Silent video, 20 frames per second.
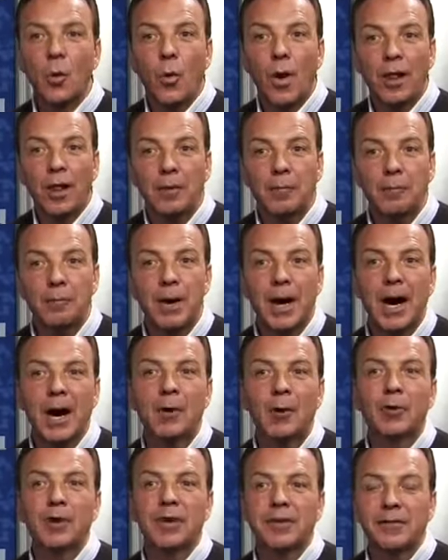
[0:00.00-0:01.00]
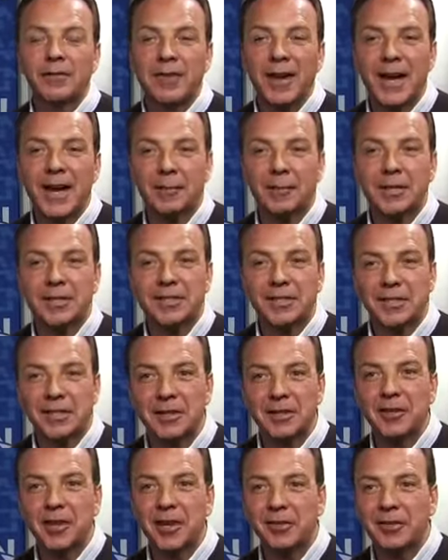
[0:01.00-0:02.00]
while empowering families to
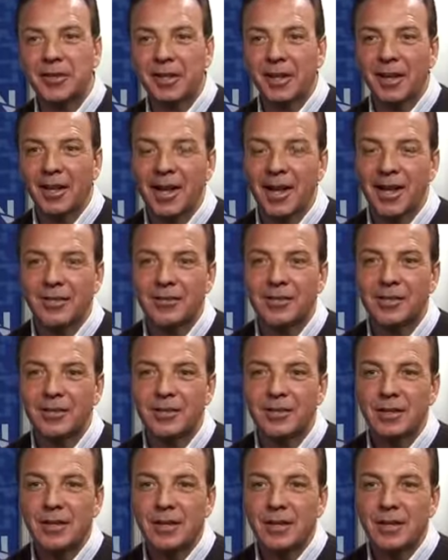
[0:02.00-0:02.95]
live healthy lives.